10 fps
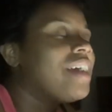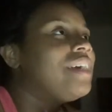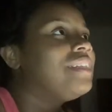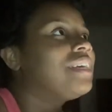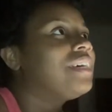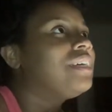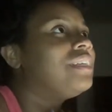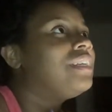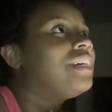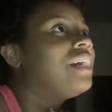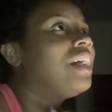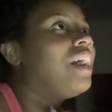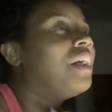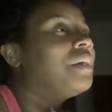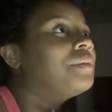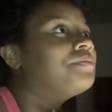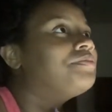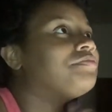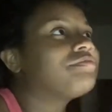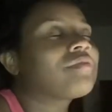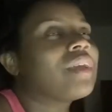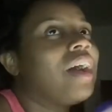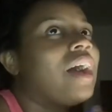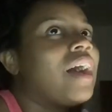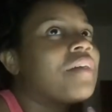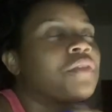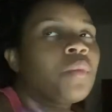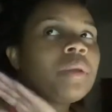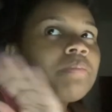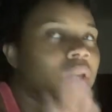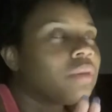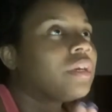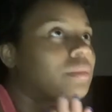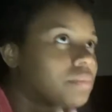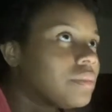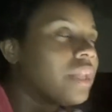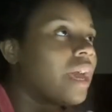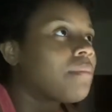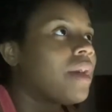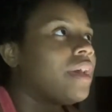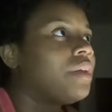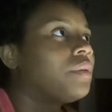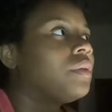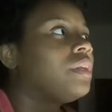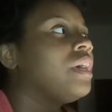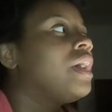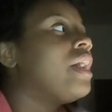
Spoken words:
And then I have the one pillow that I'm laying my head on.